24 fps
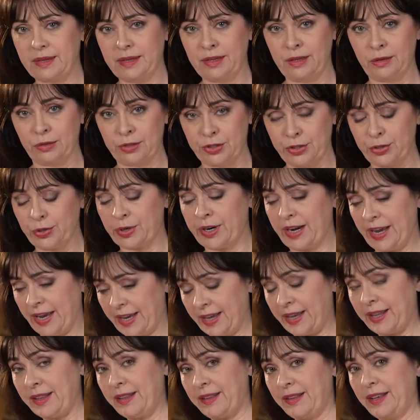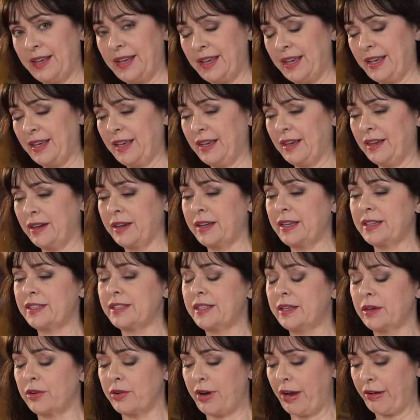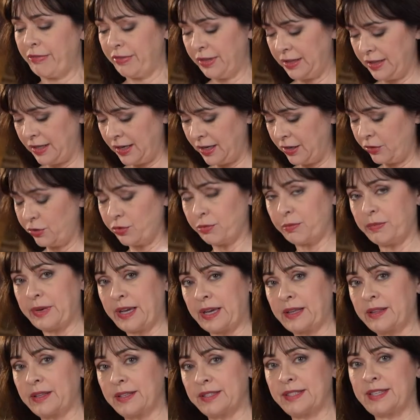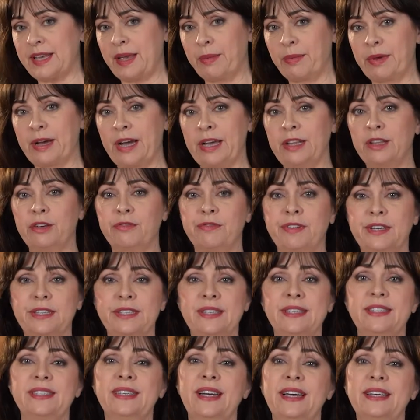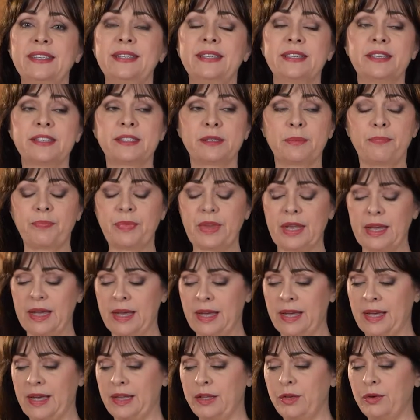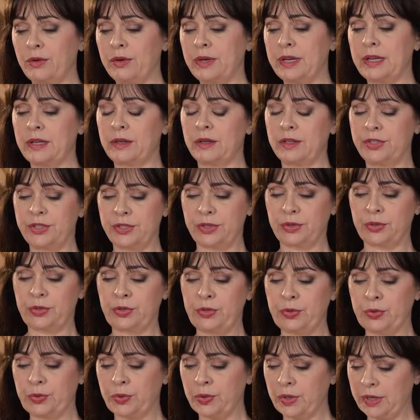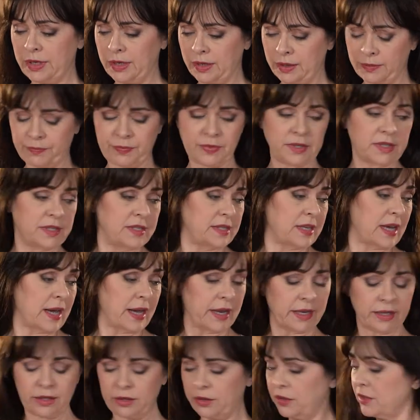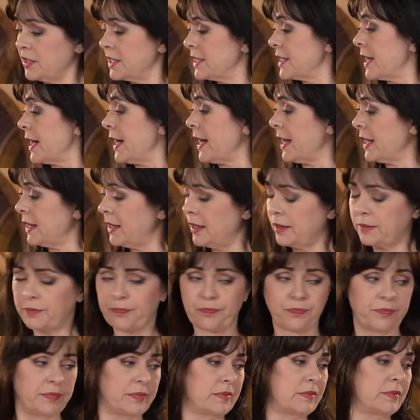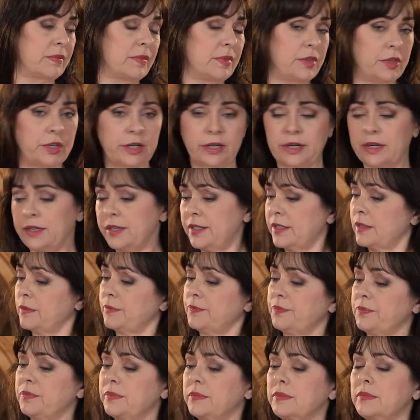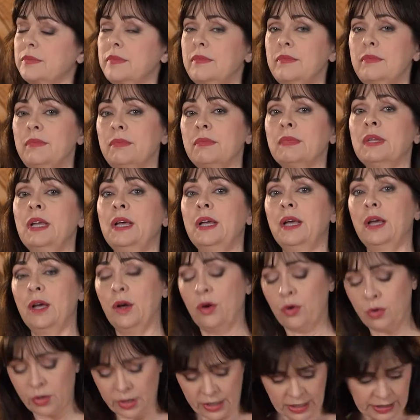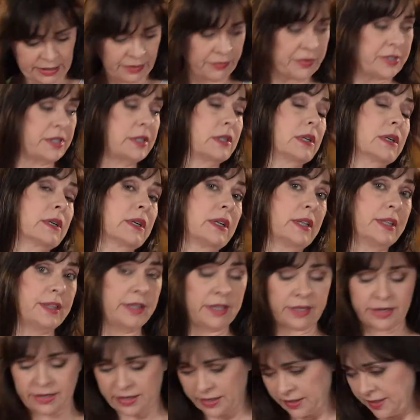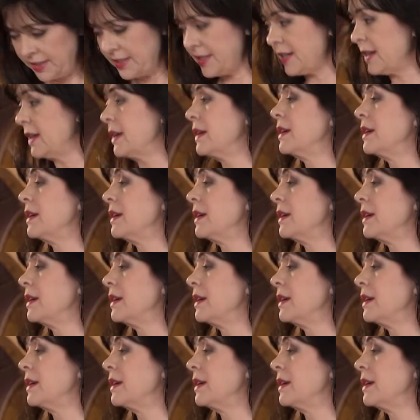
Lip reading: use your head against the gravity to make the same kind of exercises. And you can also do side to side turns or half circle turns